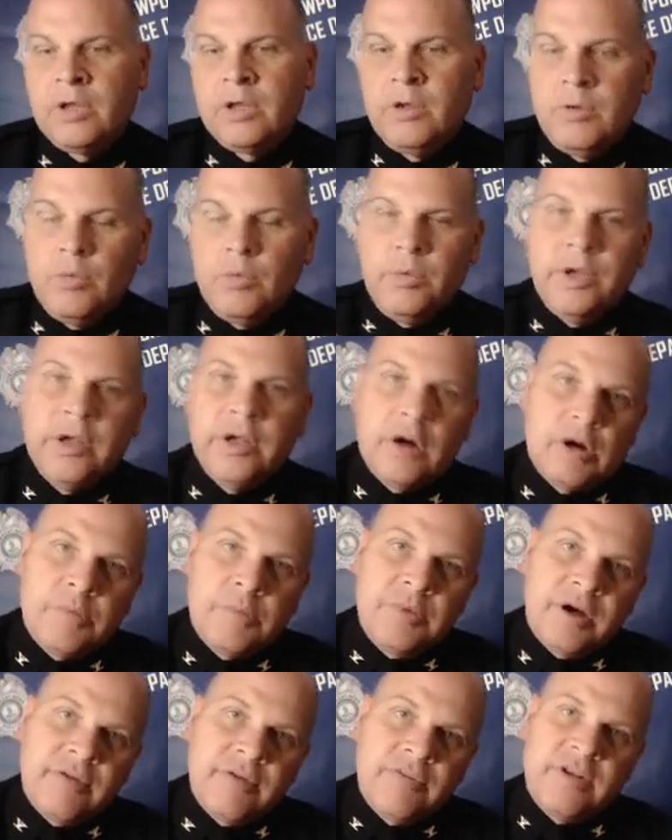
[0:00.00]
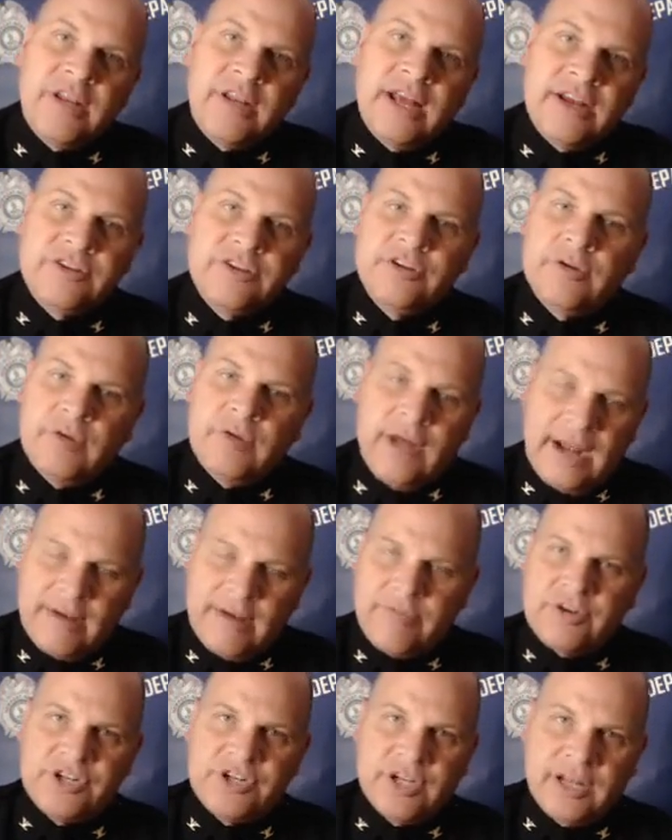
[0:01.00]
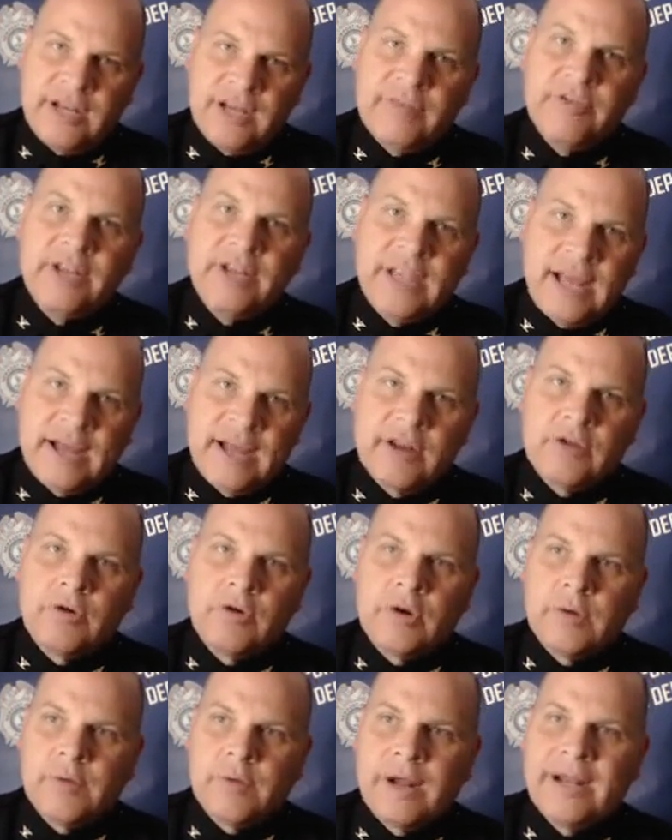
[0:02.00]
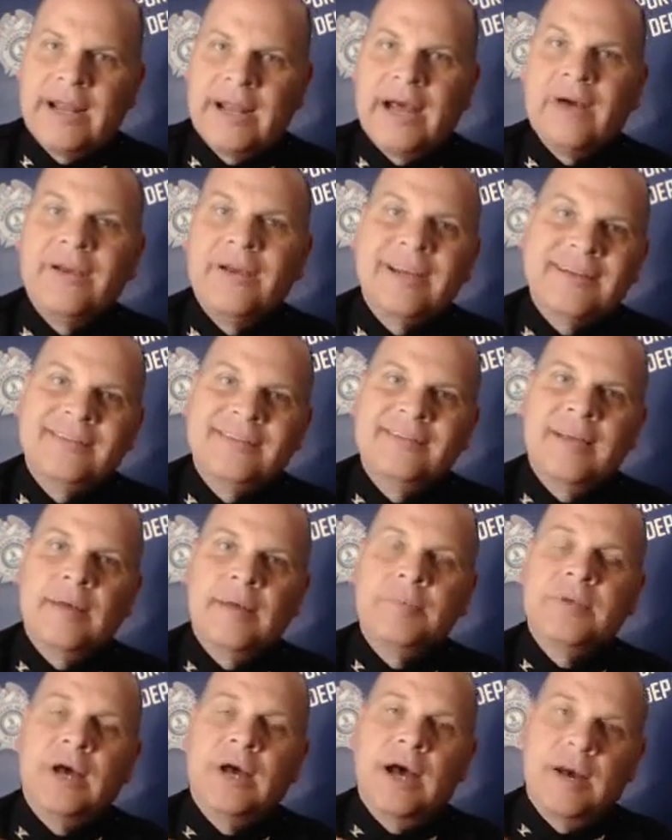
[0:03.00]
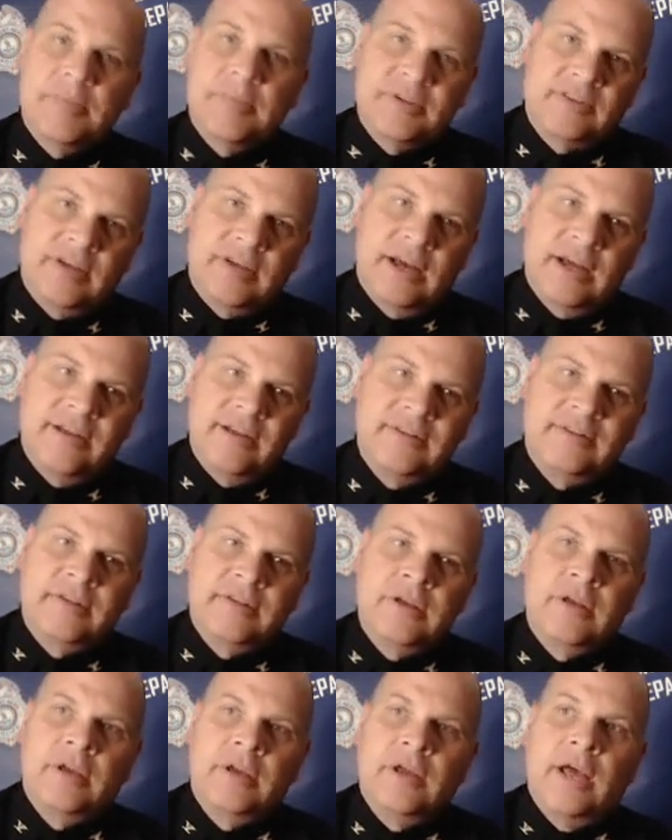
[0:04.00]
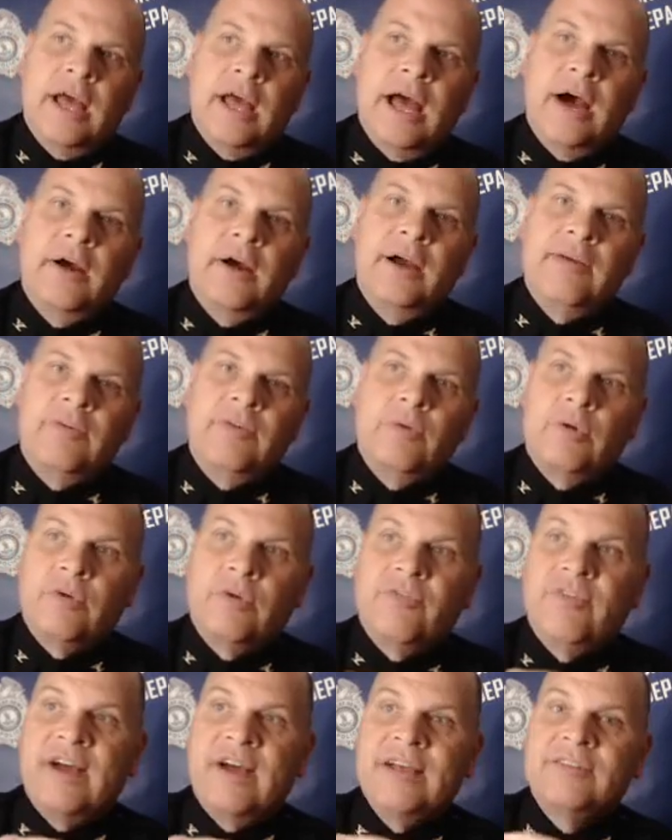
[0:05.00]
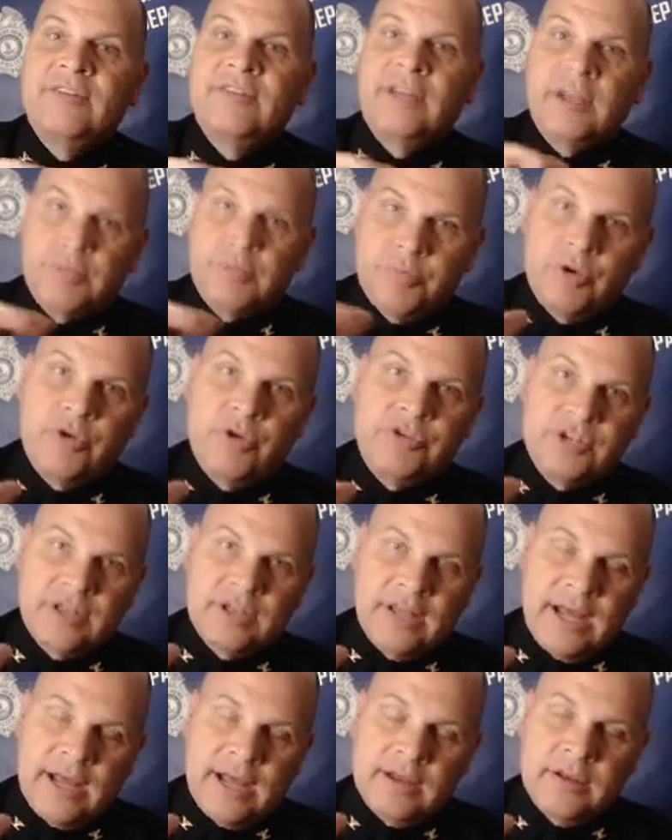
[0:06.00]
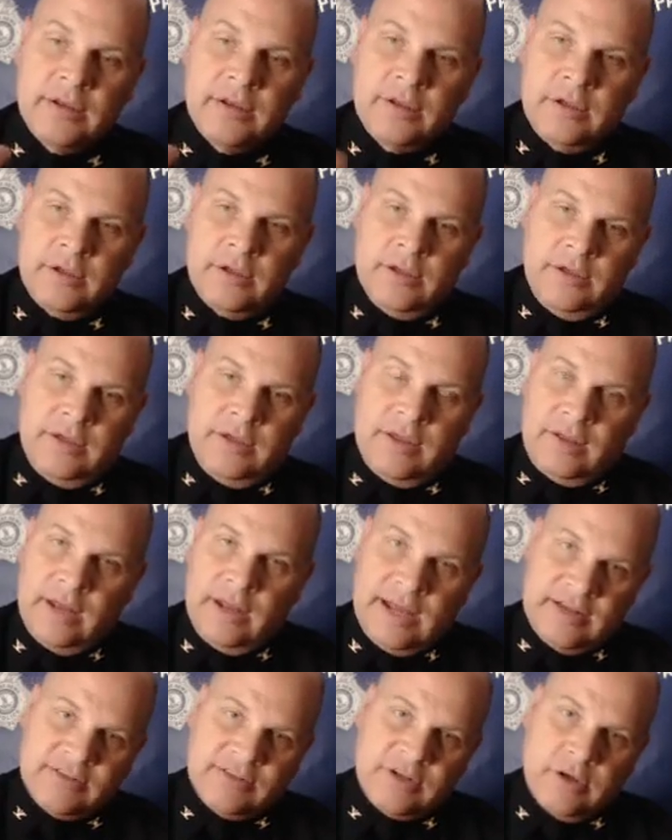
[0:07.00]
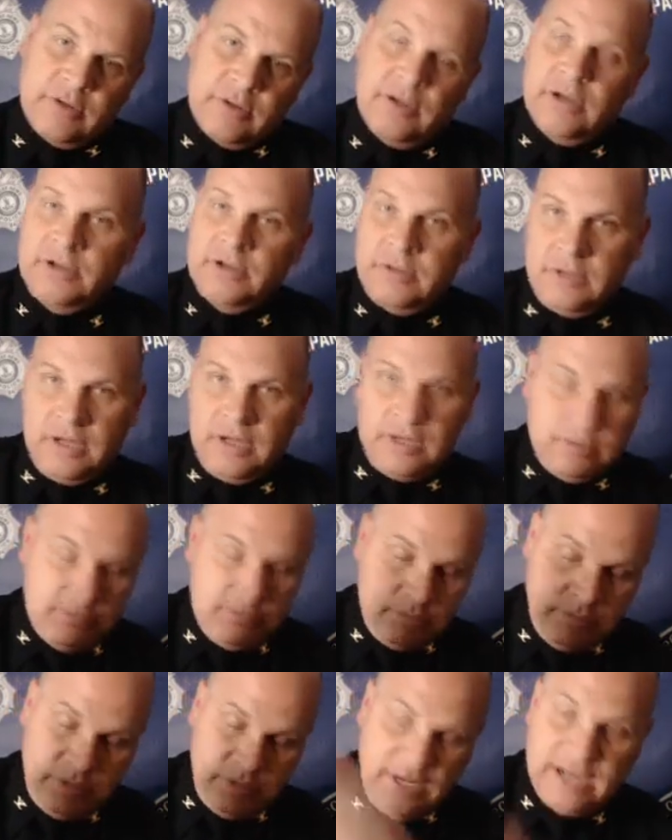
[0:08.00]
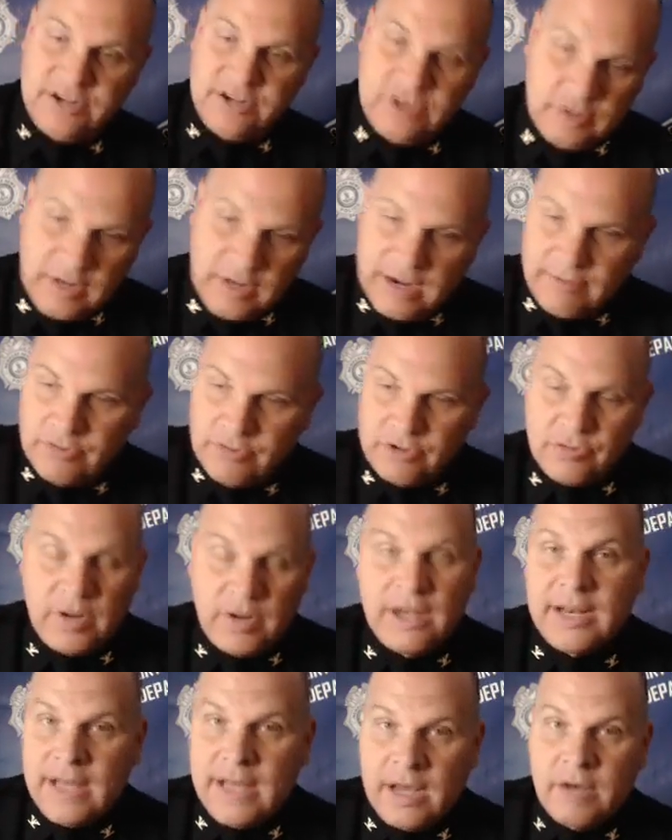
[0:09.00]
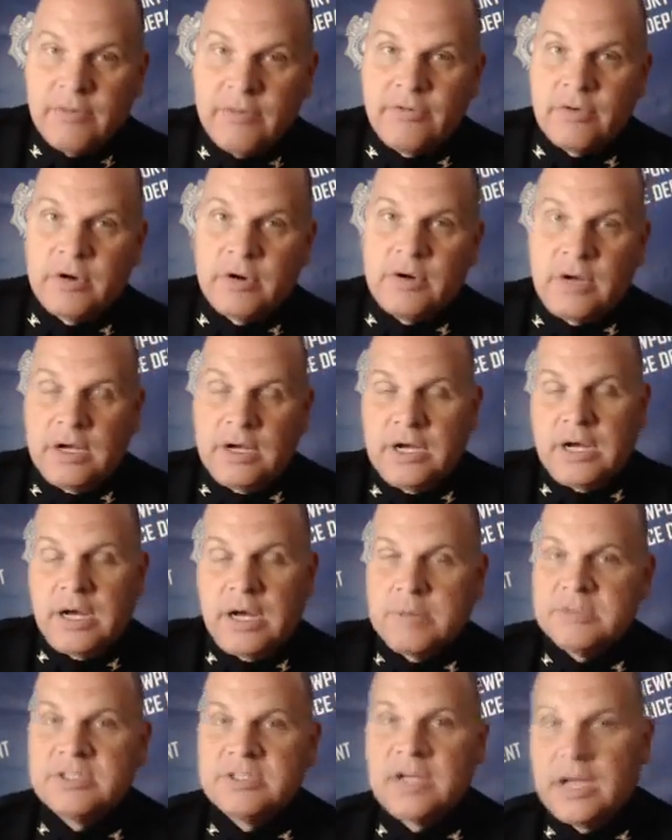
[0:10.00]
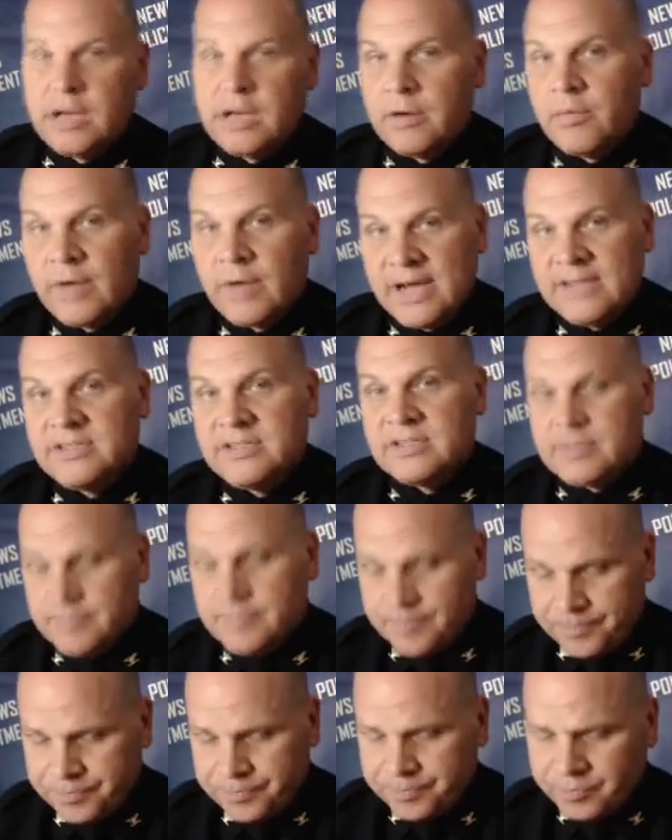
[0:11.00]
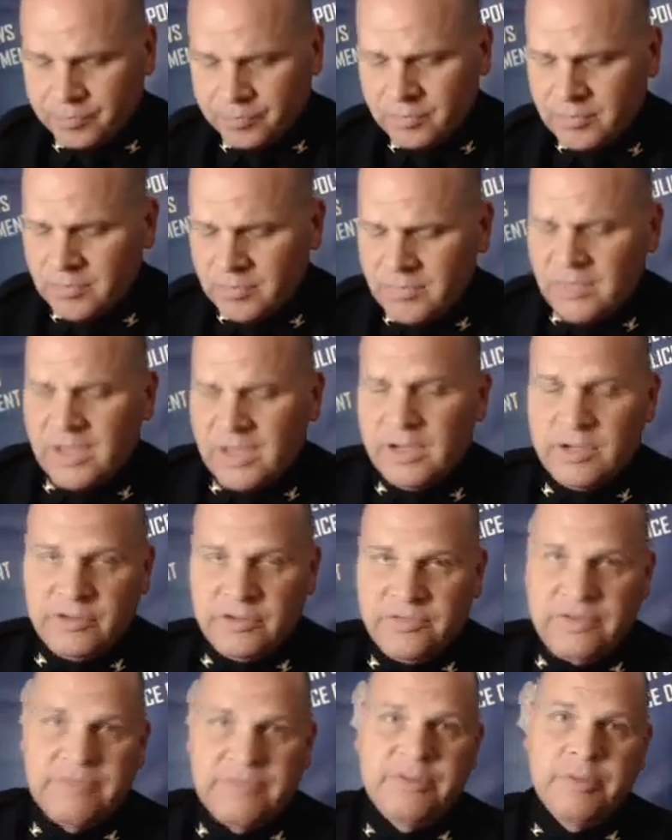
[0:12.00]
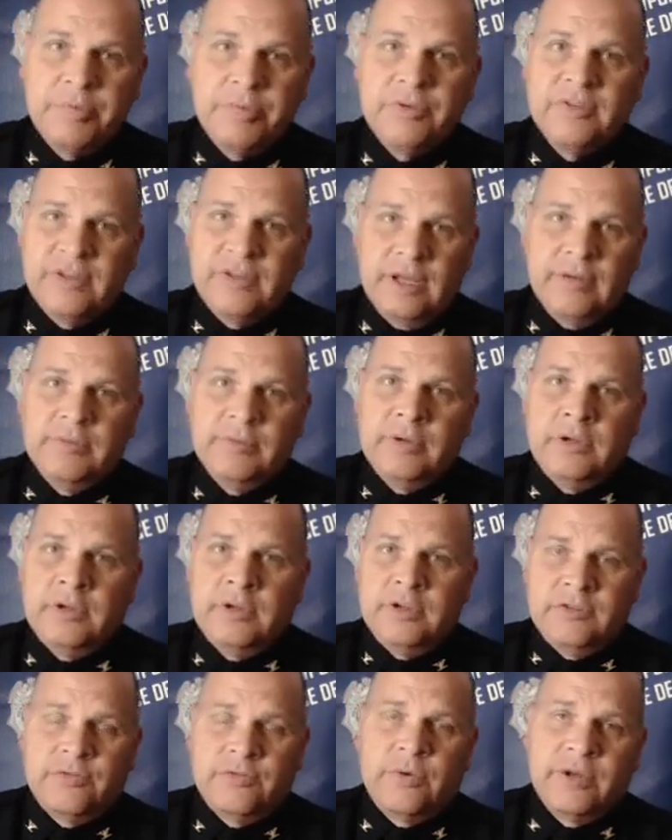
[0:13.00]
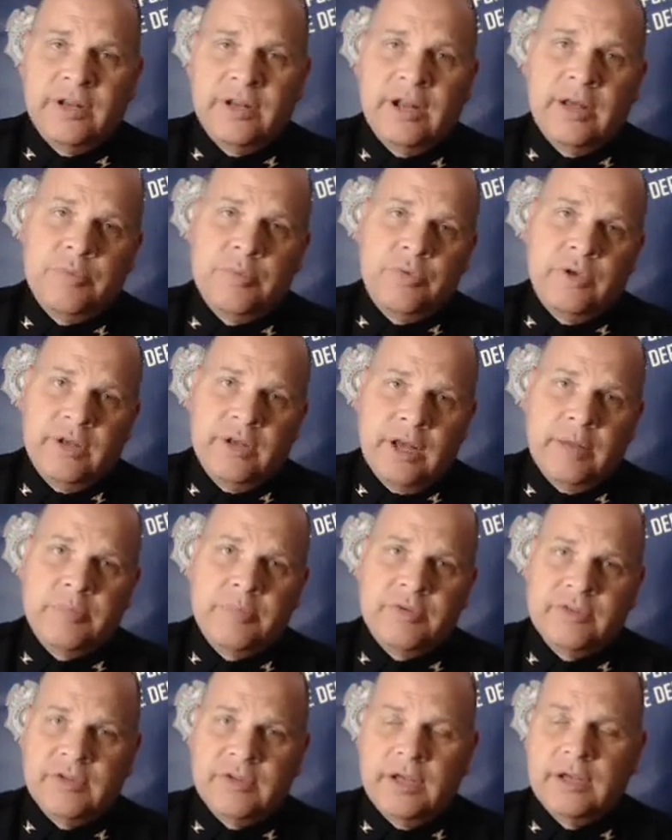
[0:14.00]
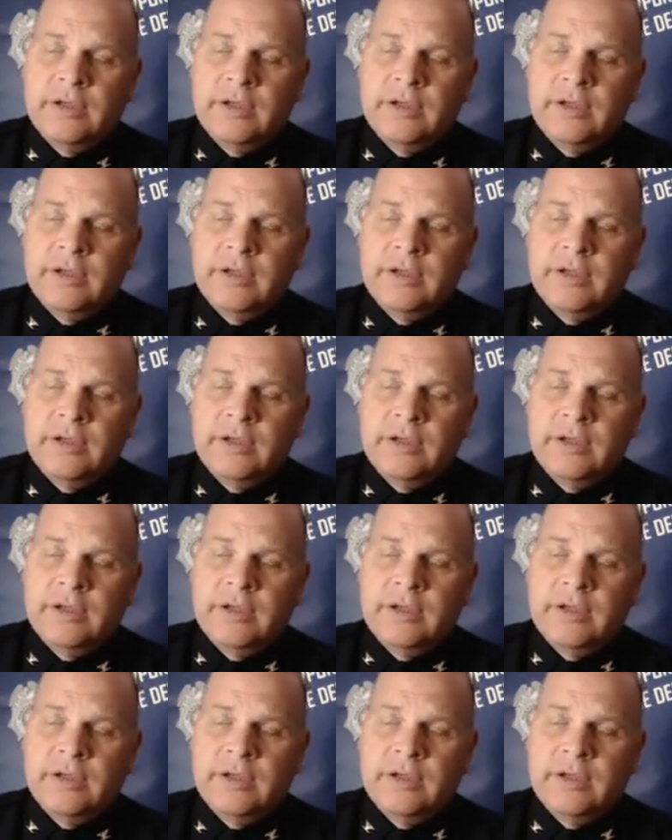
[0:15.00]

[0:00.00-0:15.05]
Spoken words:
We are above the national average in every category right now except homicides. However, we're fastly approaching that. Now, the national average right now for homicide arrest is 50%. It's 49.9%.